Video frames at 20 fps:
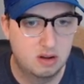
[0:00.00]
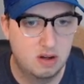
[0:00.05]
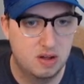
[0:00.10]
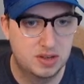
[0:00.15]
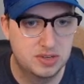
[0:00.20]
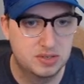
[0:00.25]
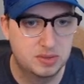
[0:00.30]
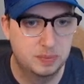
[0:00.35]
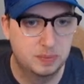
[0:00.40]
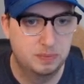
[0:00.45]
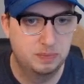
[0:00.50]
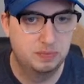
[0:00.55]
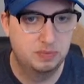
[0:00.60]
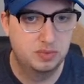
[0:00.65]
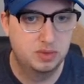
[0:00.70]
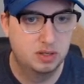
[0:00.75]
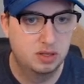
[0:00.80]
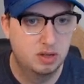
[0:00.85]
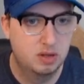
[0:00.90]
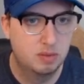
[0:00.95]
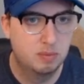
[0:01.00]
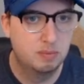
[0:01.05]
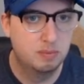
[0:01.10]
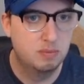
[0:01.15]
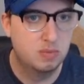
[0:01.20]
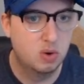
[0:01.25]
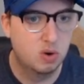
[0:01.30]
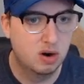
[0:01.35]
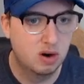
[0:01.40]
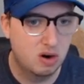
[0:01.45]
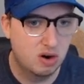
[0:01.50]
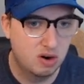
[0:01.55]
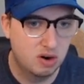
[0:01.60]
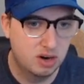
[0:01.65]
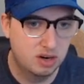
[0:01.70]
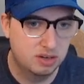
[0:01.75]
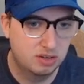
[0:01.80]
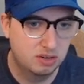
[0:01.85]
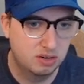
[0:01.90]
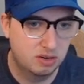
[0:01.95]
awesome. More
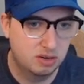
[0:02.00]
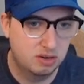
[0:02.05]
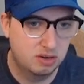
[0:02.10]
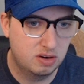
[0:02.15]
art.